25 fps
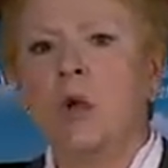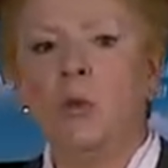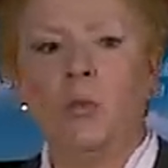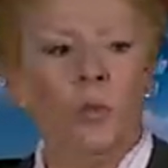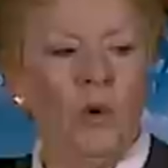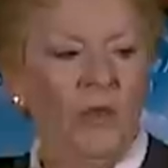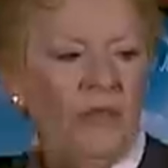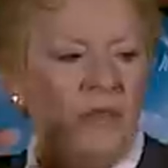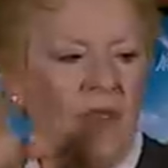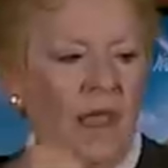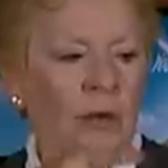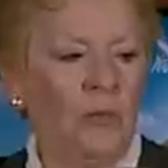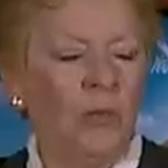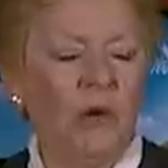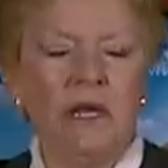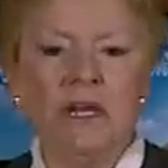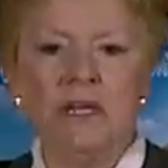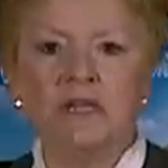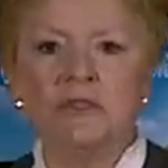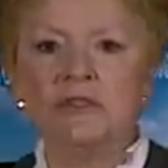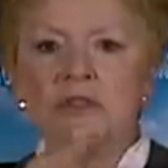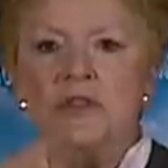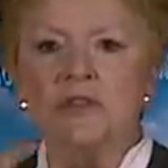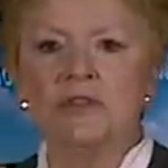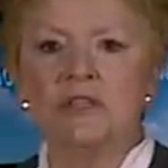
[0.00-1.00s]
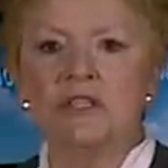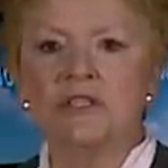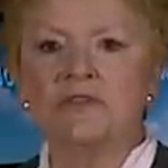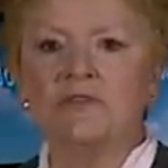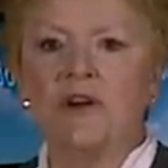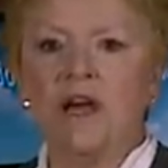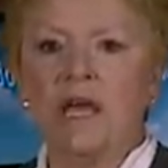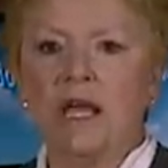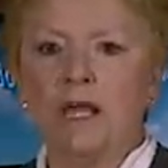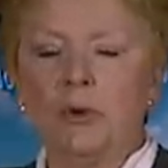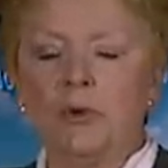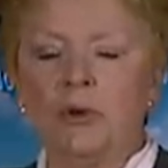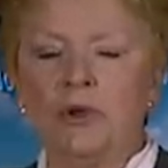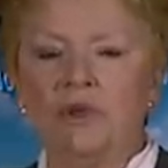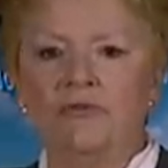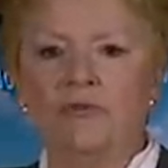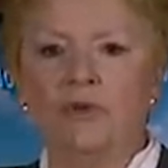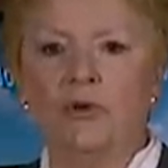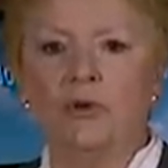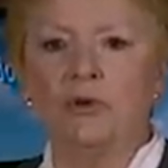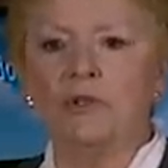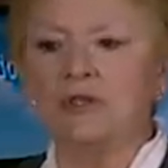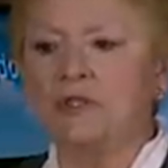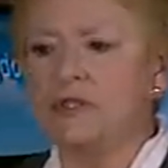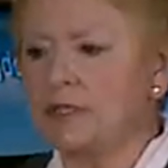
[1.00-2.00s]
when they went into this fiery
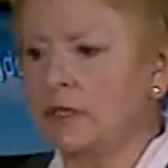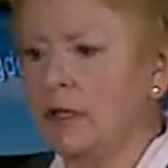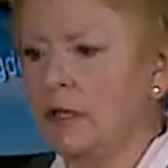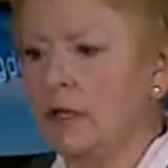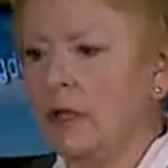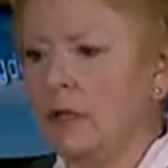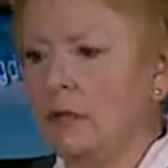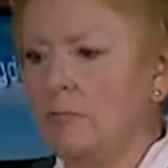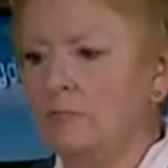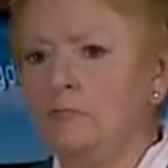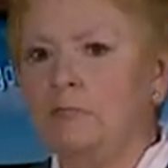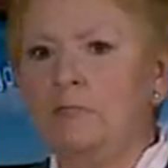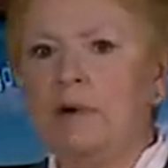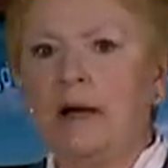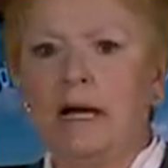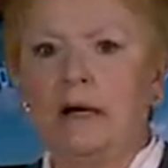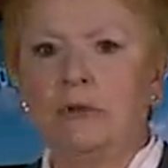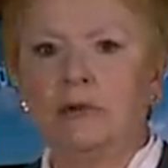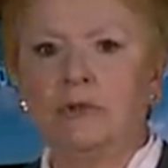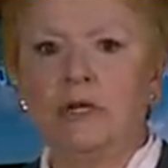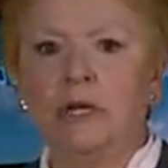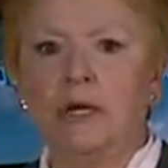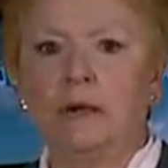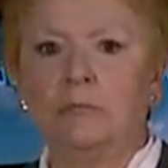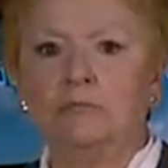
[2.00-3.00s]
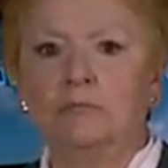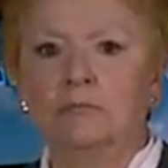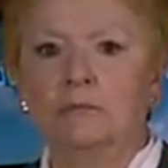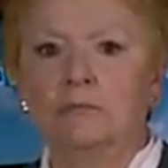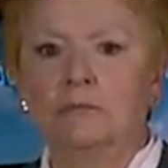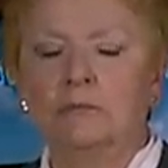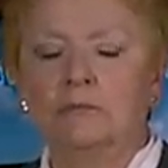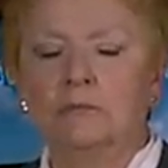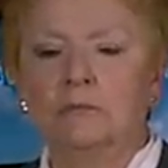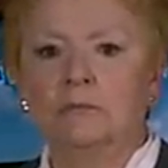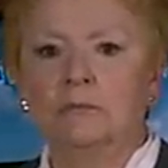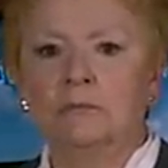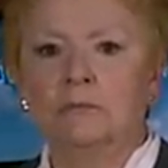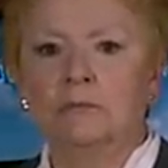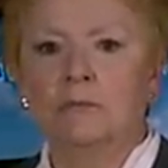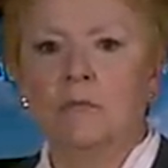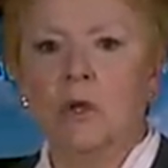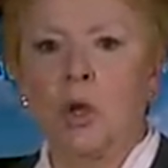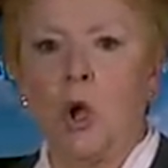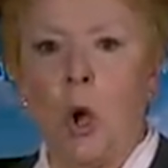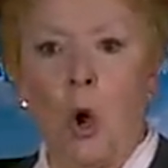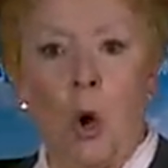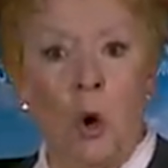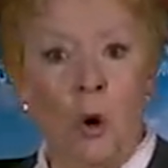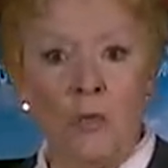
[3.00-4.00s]
furnace bound up.
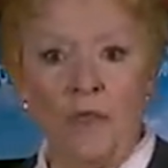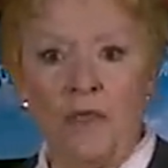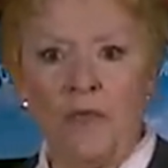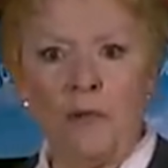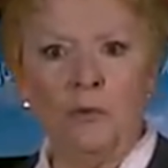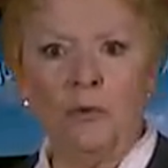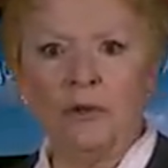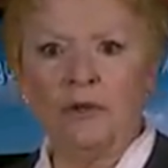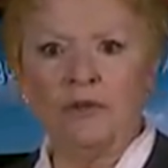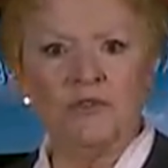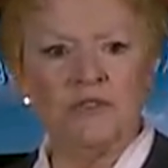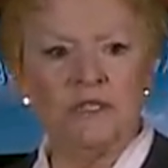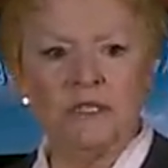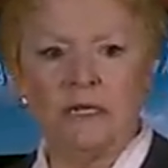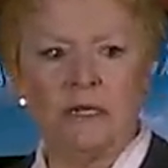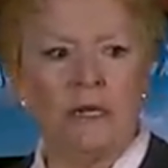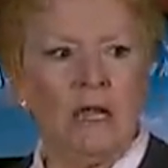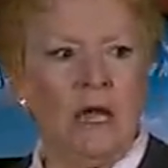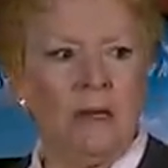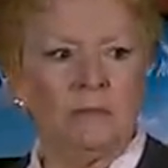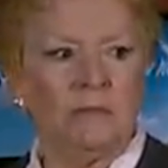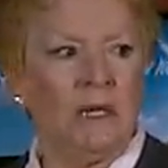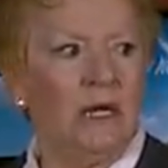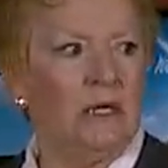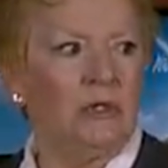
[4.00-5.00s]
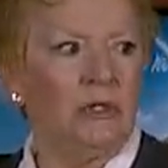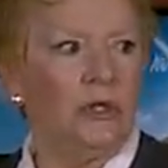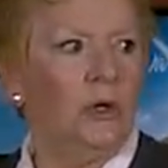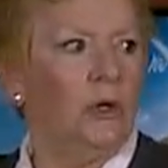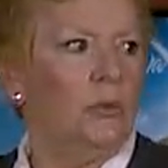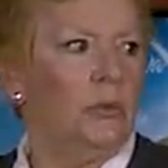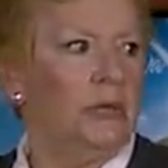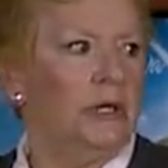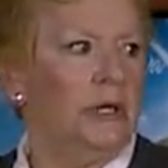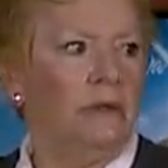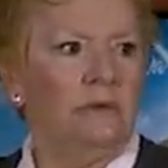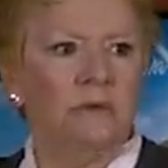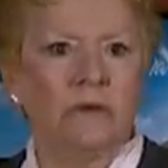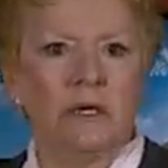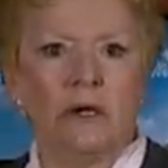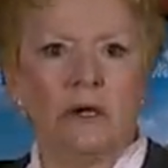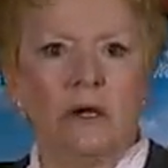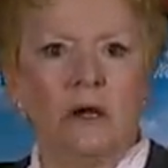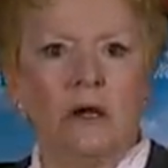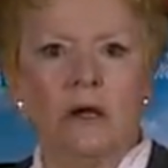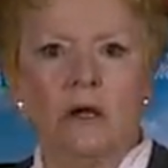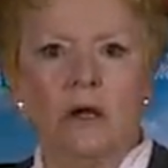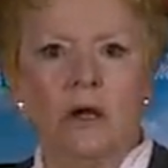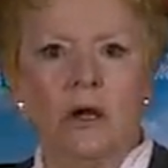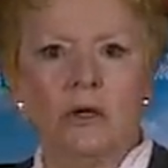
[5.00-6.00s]
Or they would have said, I'm not going in
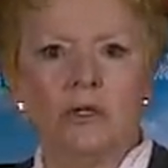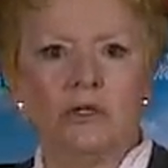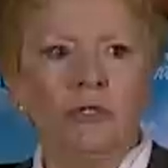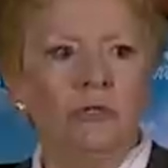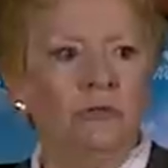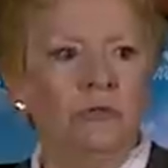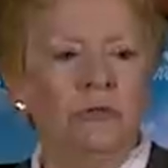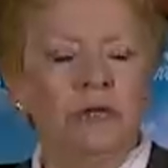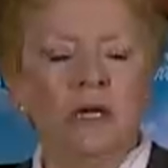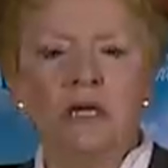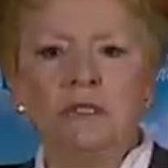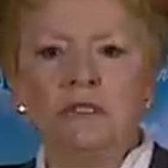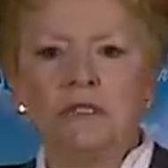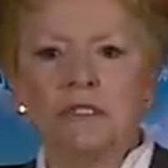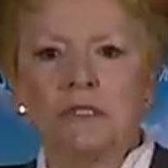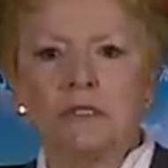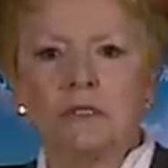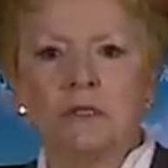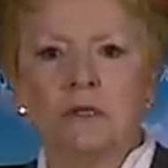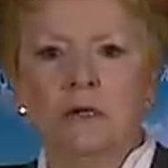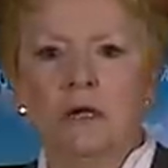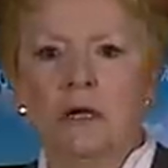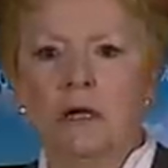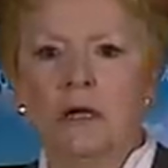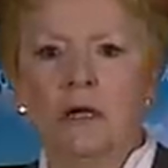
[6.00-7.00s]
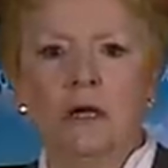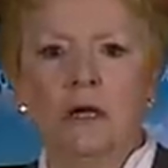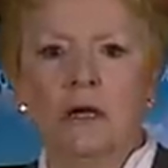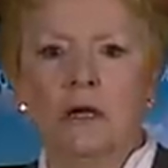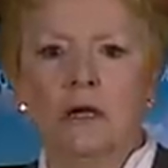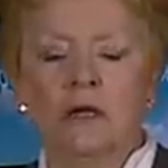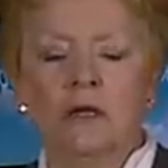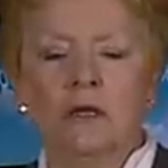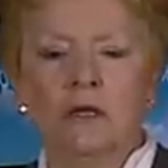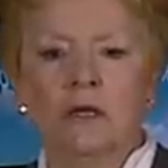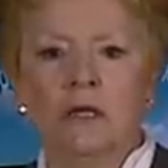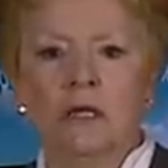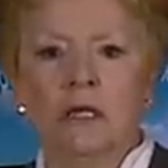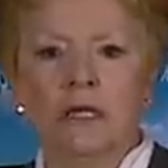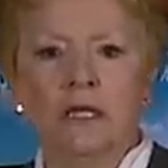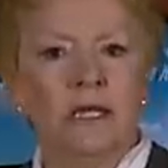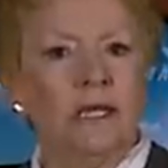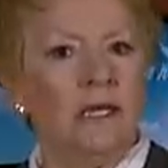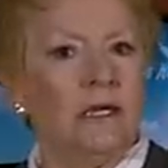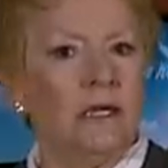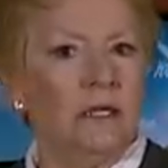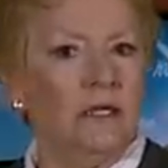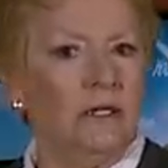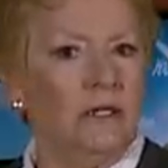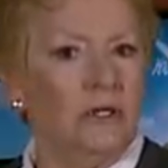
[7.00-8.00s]
there. Are you nuts?
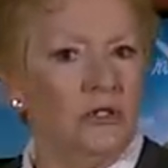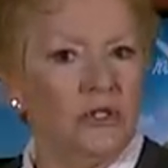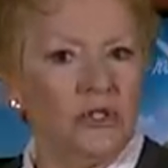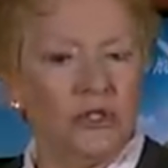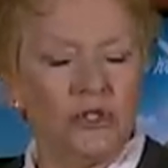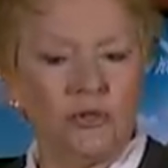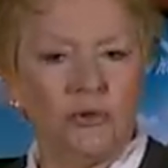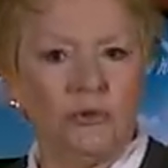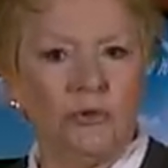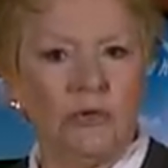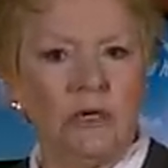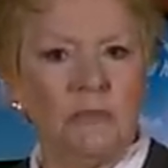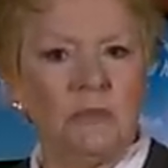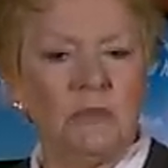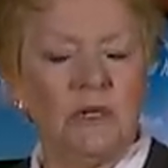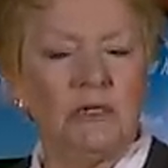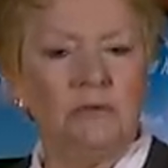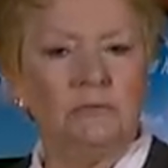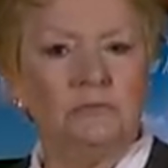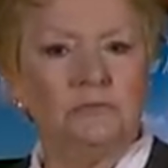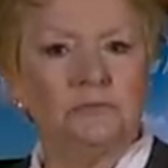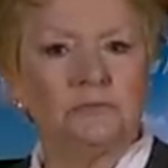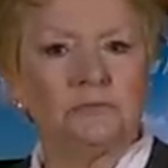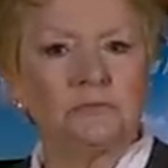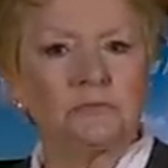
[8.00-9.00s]
Kicking and screaming.